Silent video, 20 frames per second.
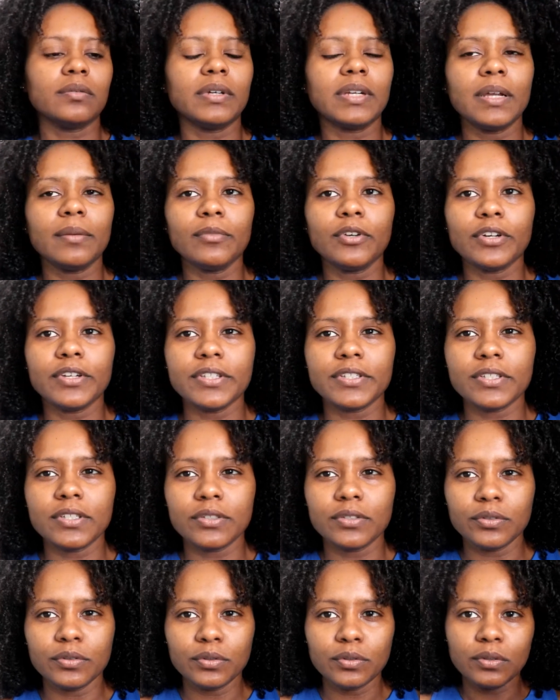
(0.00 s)
what I'm going to
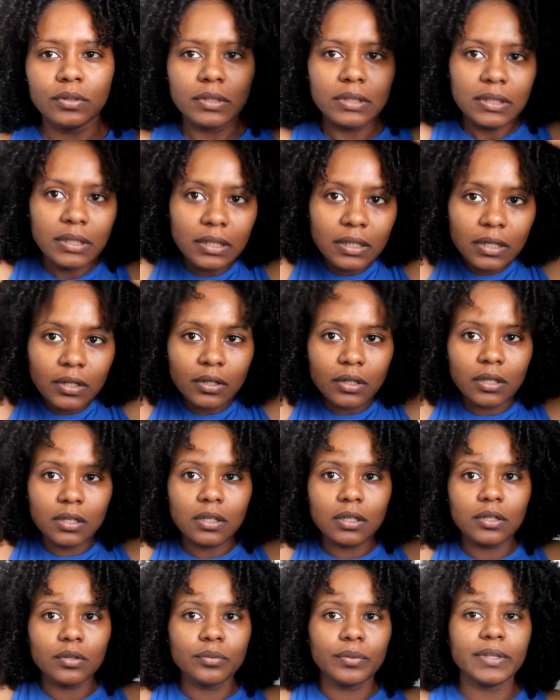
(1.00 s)
do
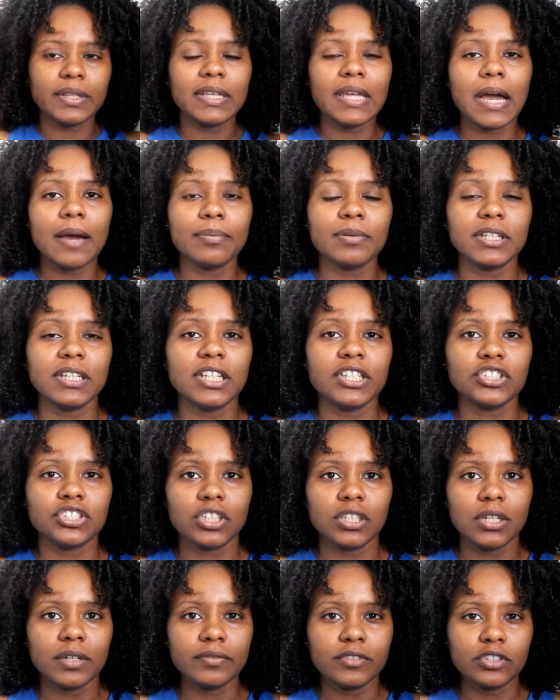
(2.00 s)
with the
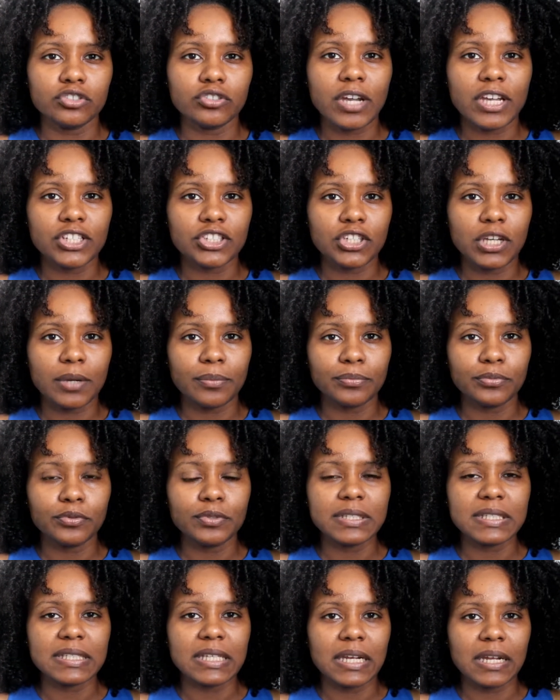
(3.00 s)
application of the dry shampoo
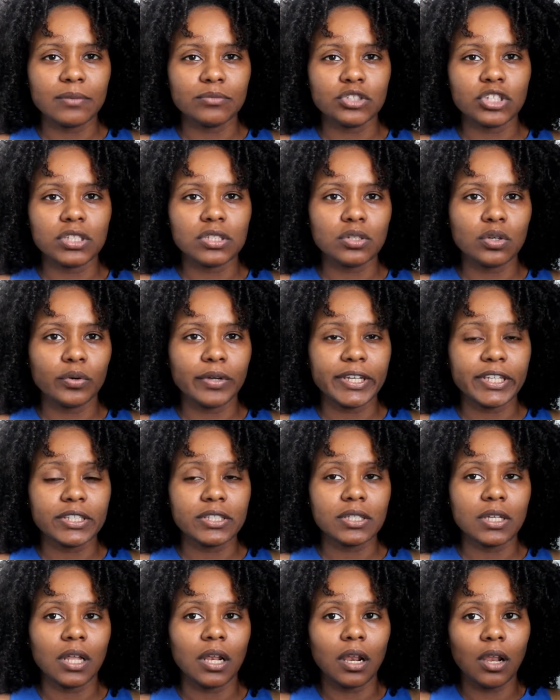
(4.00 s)
is that I'm just going
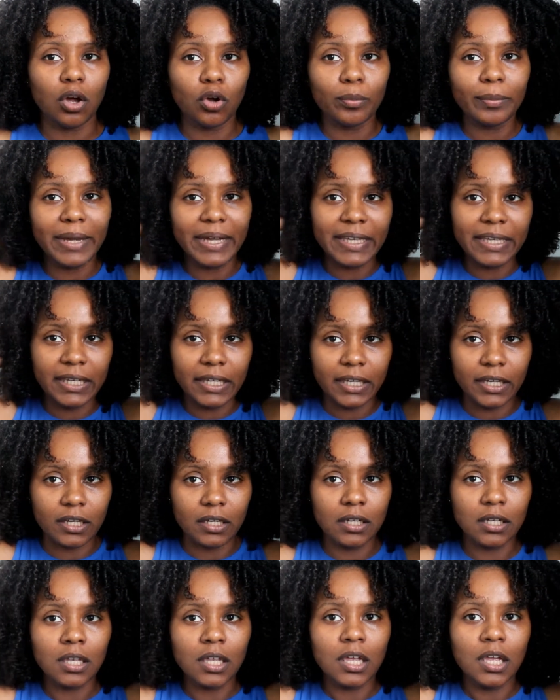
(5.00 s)
to allow my
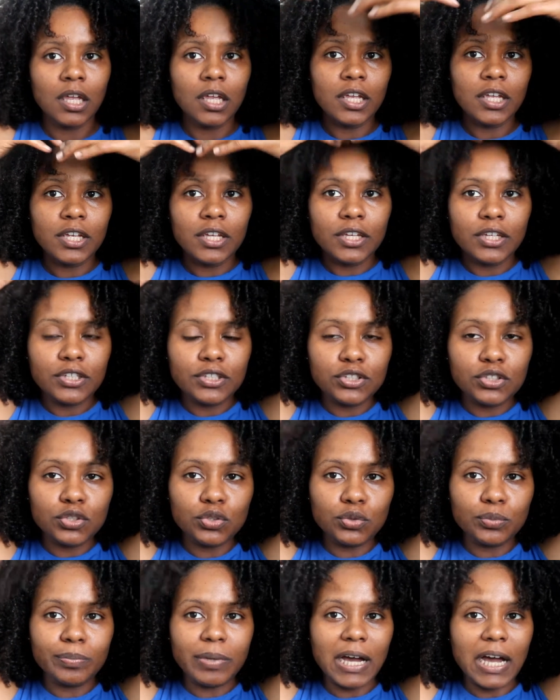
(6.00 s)
hair
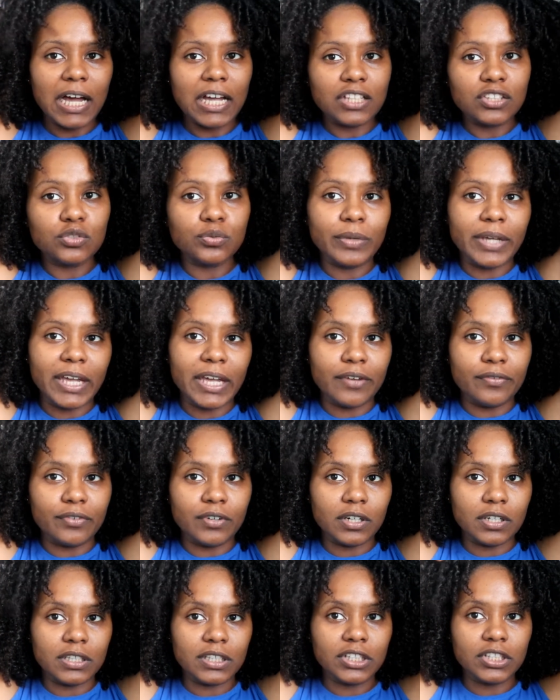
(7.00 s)
to part
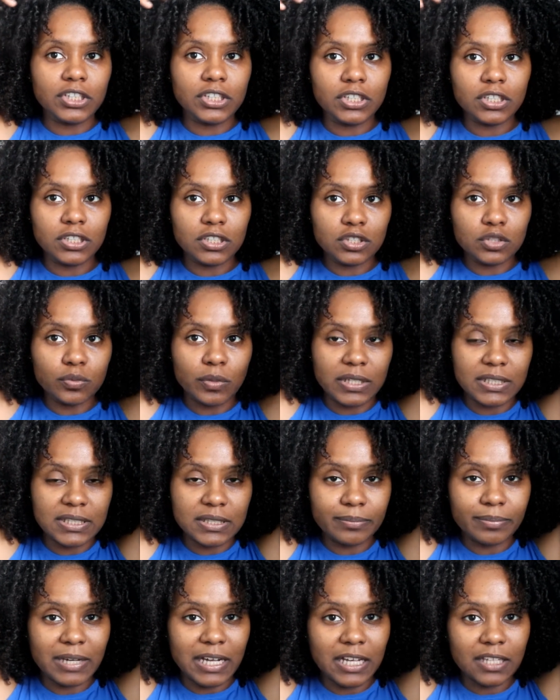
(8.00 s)
wherever the curls want
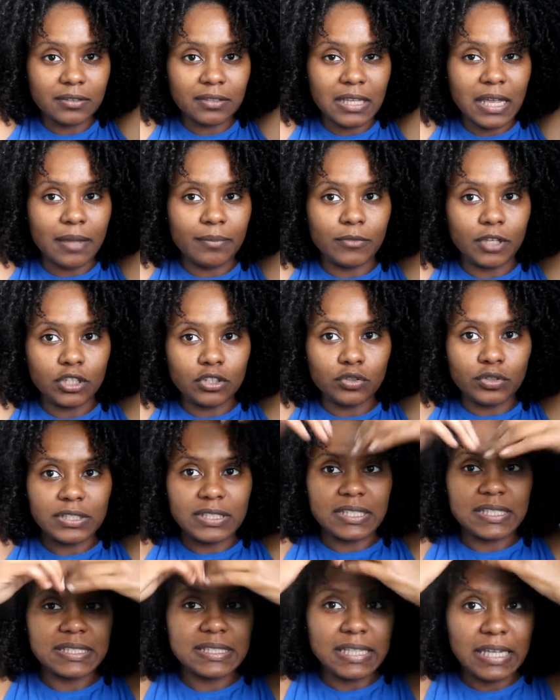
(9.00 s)
to part. I'm not going
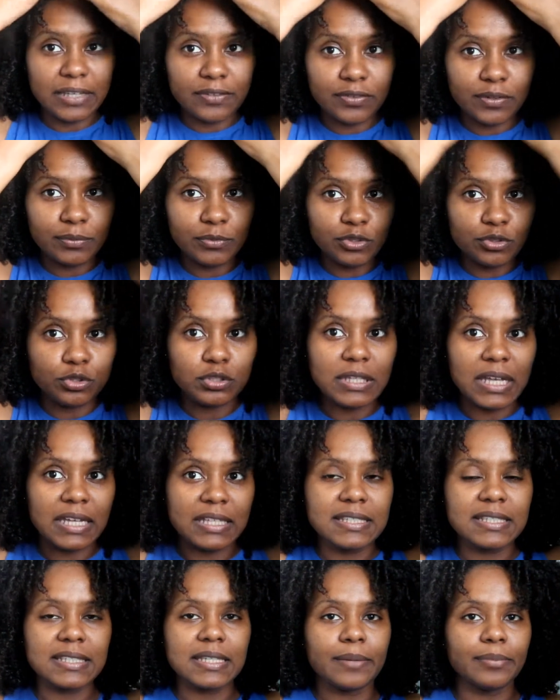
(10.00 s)
to start from the root
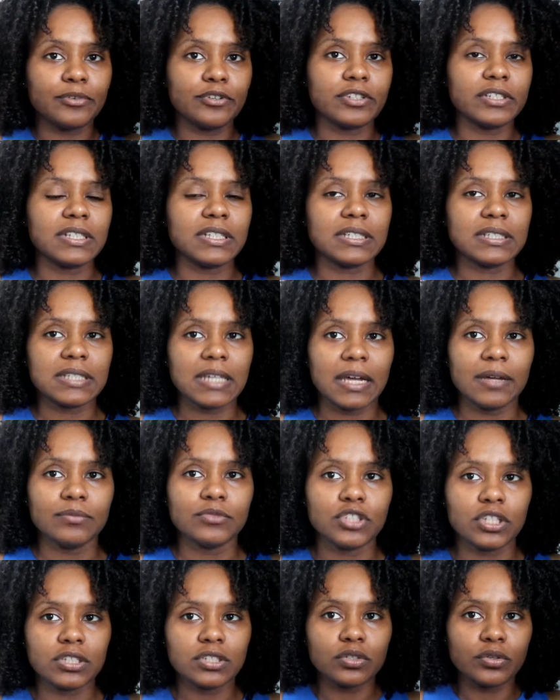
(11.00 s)
and separate it.
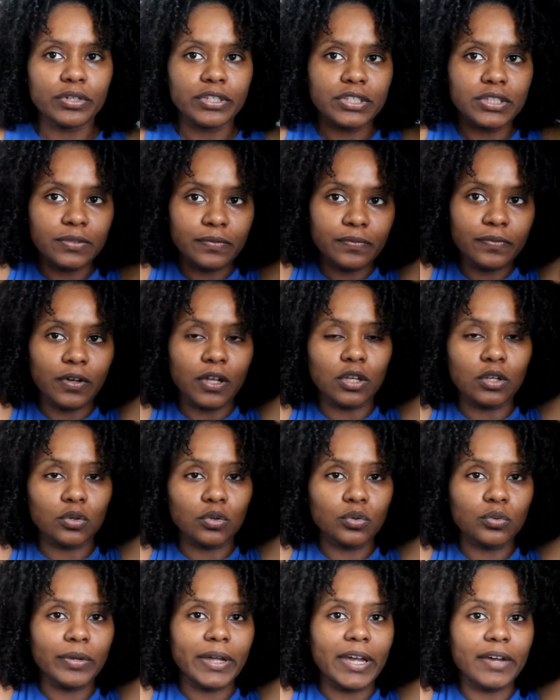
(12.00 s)
I'm just going to
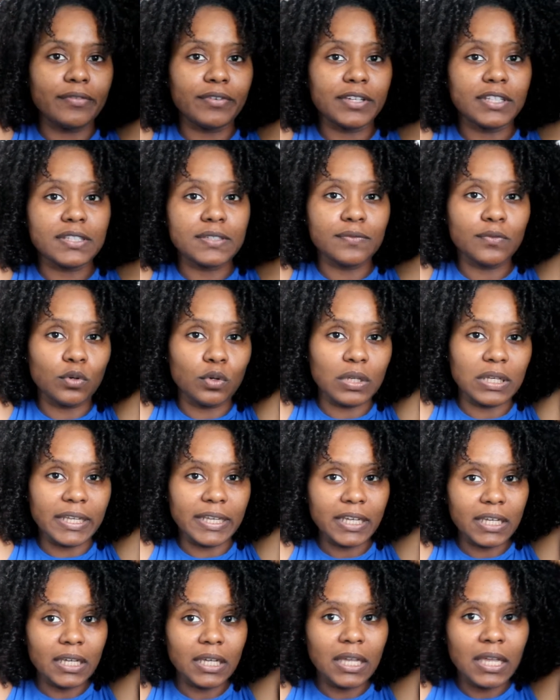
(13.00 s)
follow wherever it's
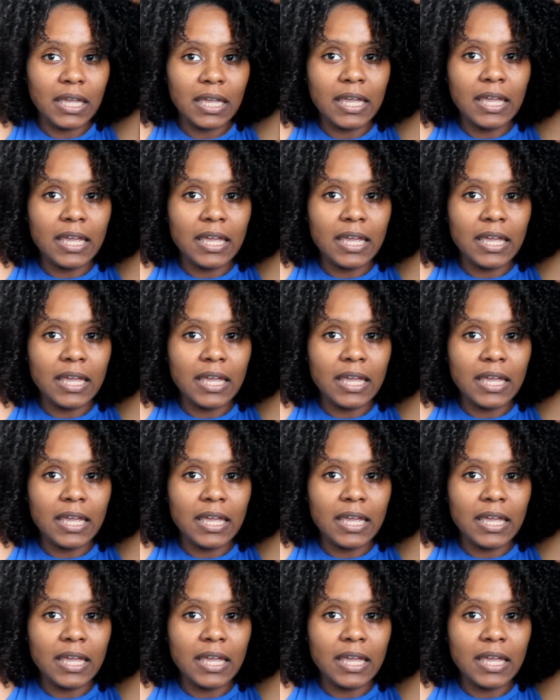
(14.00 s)
falling,